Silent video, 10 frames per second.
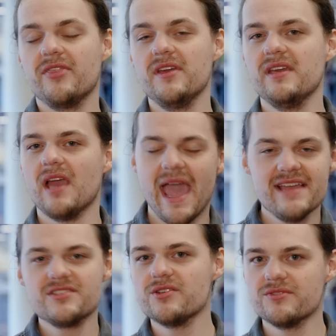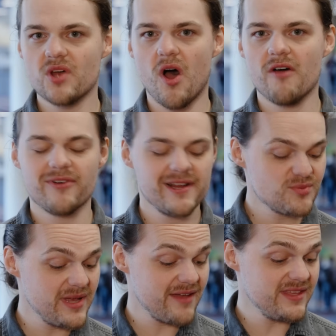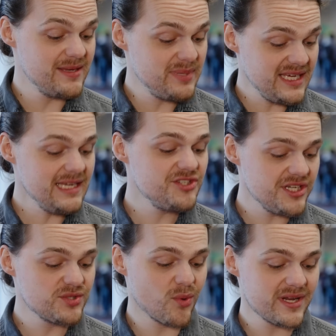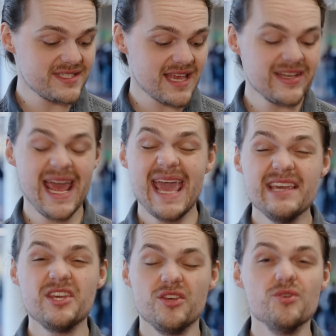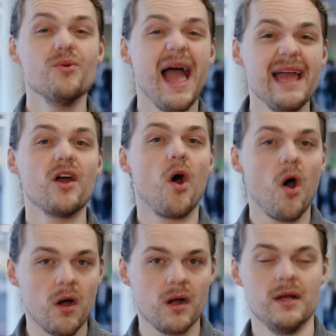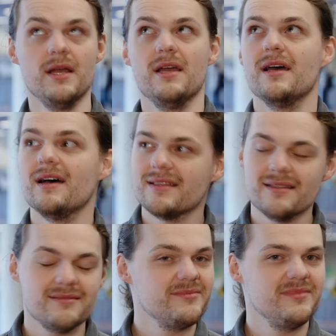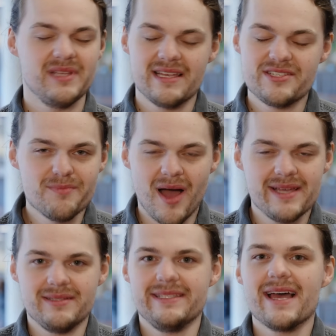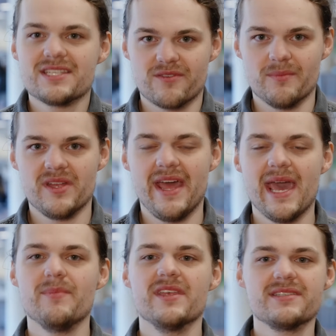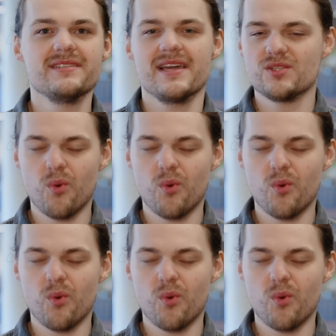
the ASUS offerings, we have the PG27AQNR. Uh, as you might guess from the name, this is a